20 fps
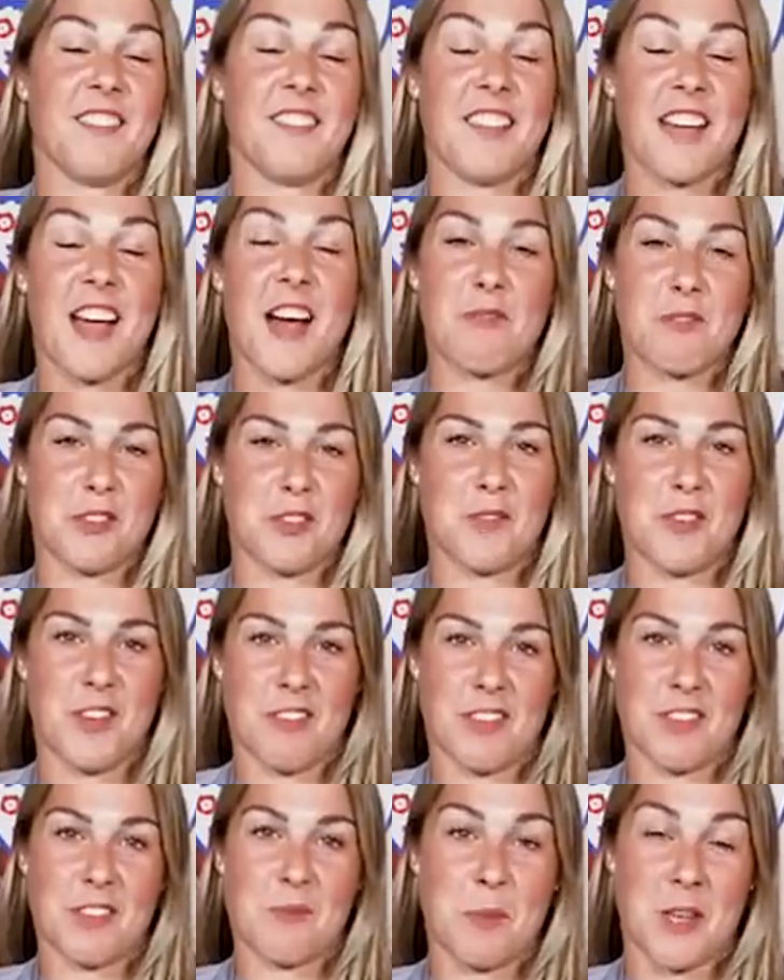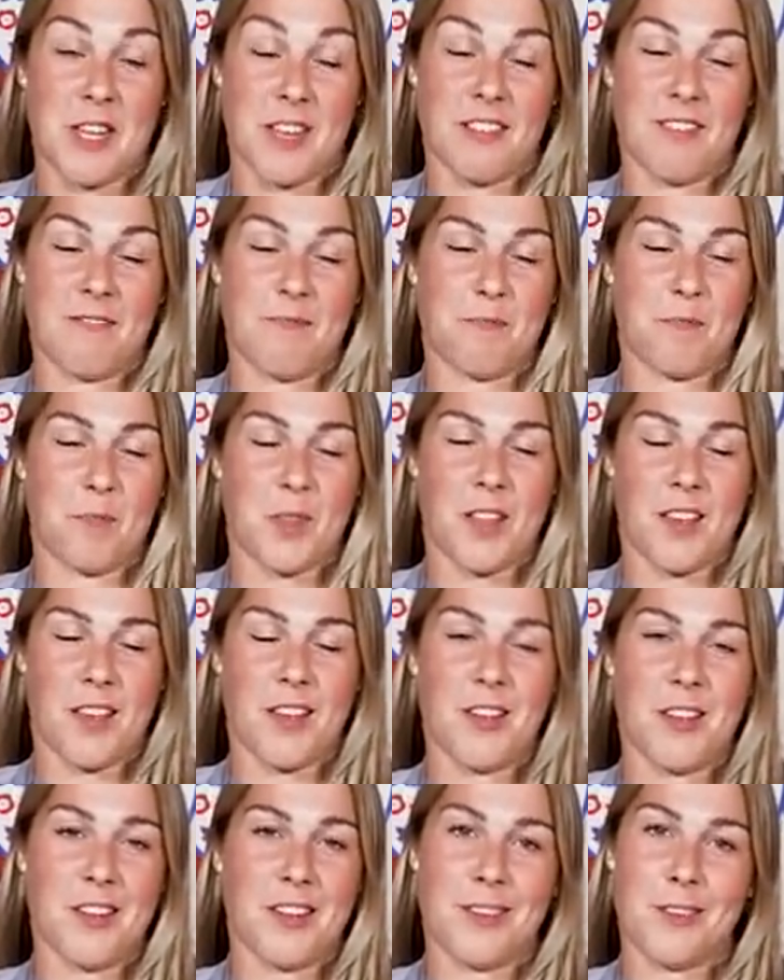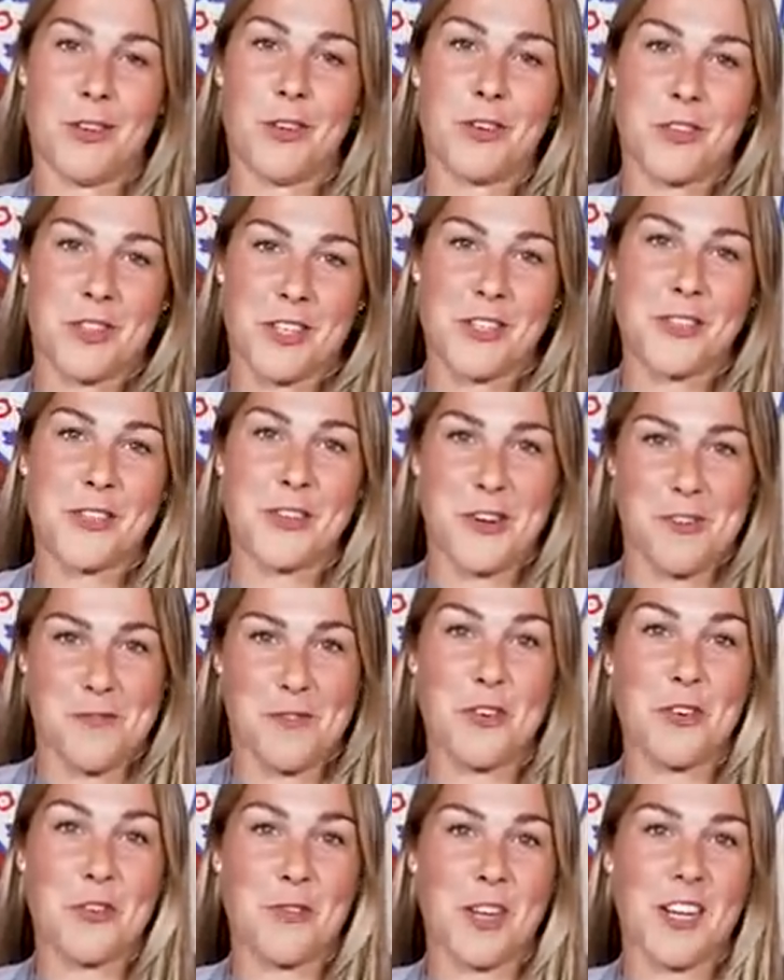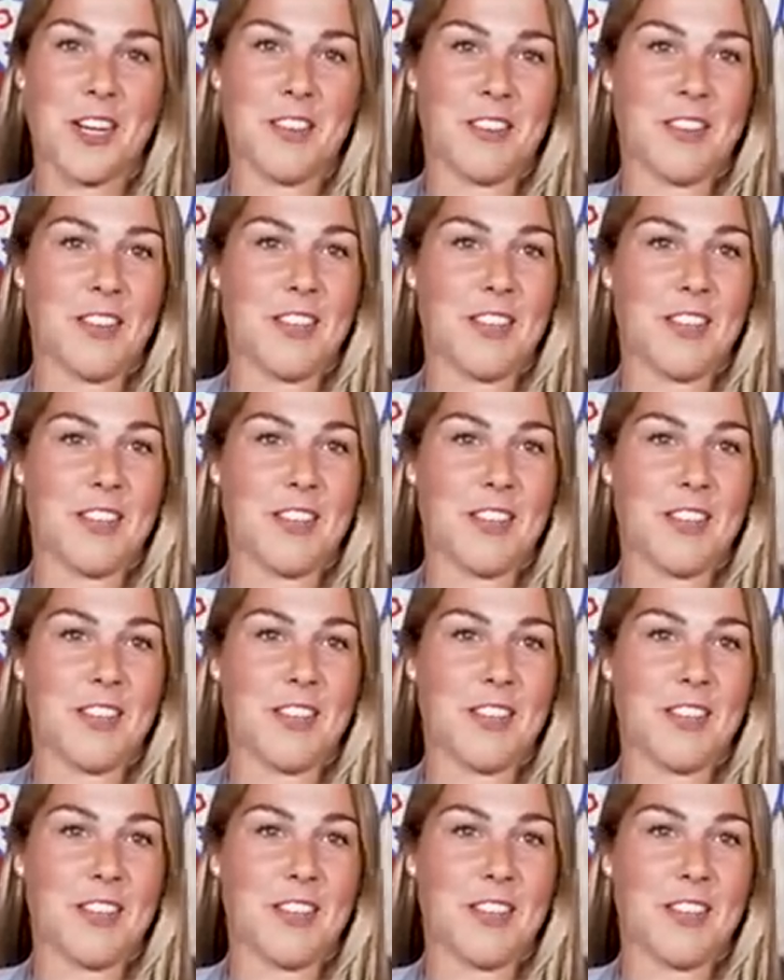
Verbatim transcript: The atmosphere has been nothing short of unreal.